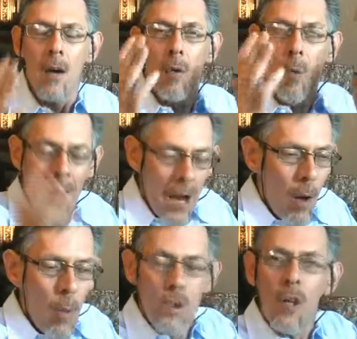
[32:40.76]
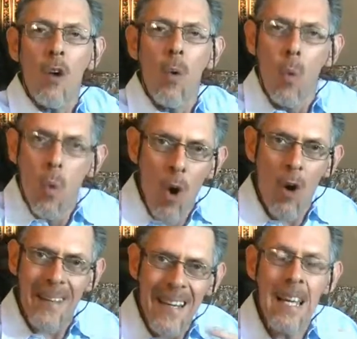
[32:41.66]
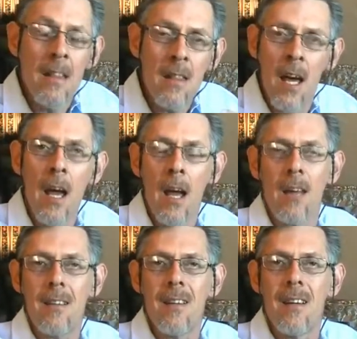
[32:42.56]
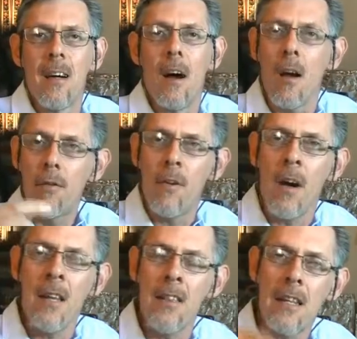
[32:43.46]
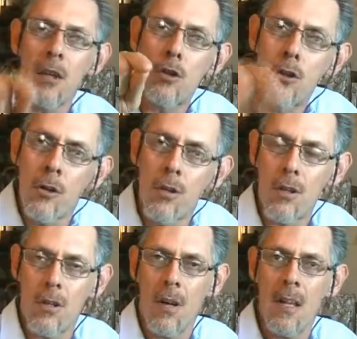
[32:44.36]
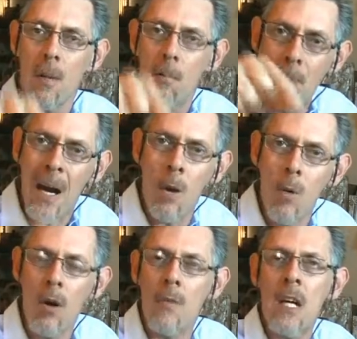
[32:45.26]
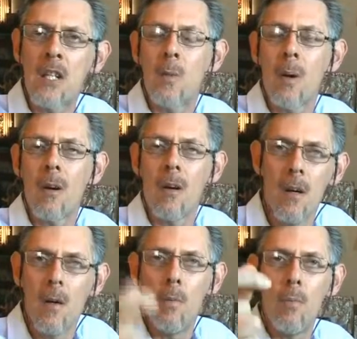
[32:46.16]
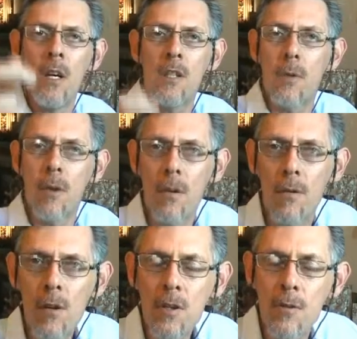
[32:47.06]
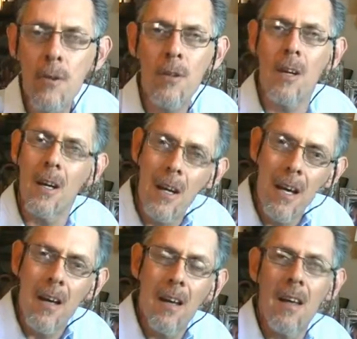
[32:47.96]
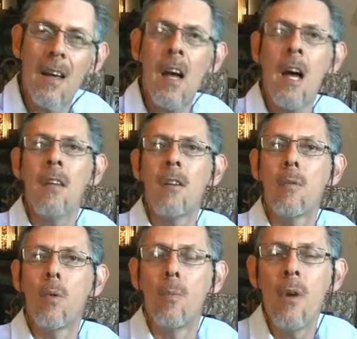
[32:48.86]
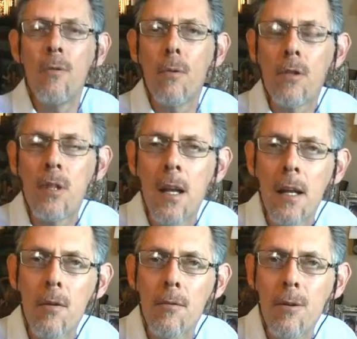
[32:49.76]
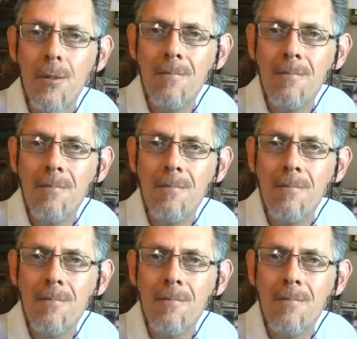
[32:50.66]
When I start to walk in that, I find that the truth and the power of that spirit brings forth the first fruit and it will bring forth the latter fruit.